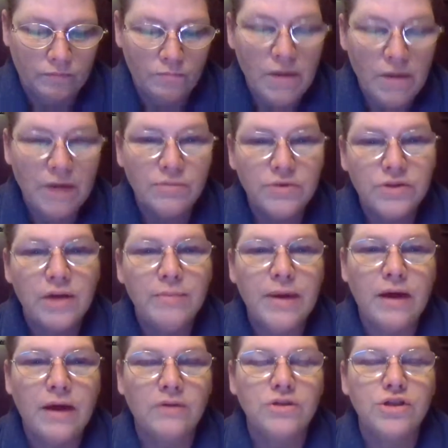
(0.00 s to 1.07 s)
Mine was coming
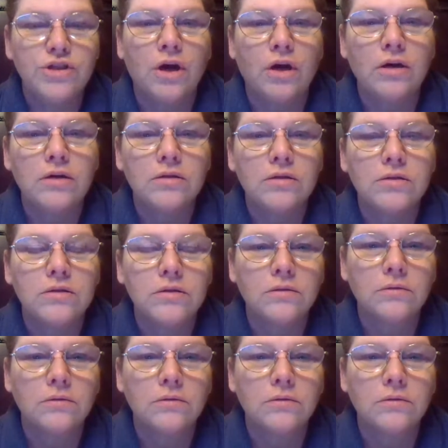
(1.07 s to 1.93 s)
out in chunks.